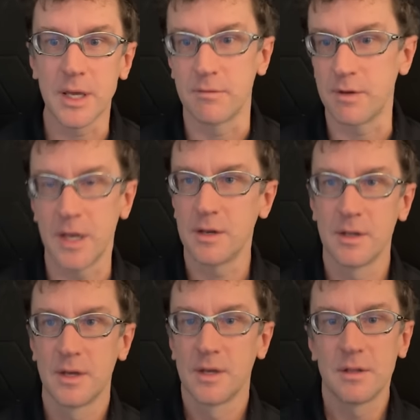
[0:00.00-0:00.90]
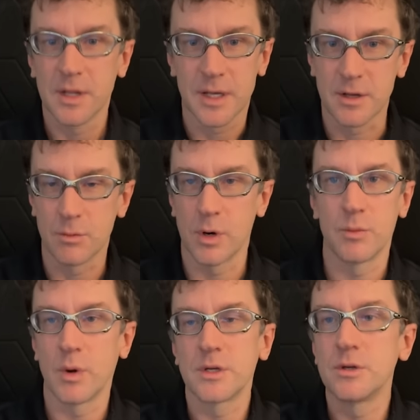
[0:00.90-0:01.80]
invent? Like, what,
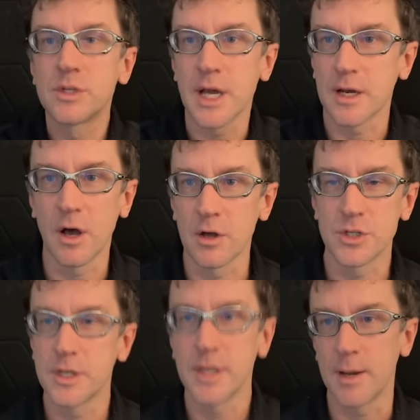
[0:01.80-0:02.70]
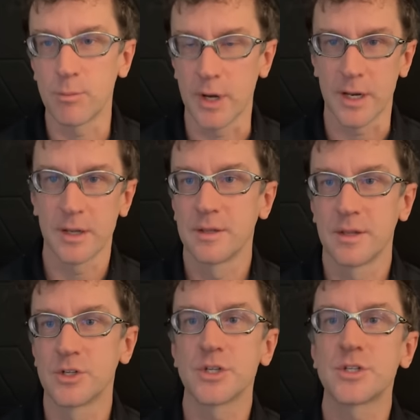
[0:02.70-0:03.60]
what new technology did they bring? They're just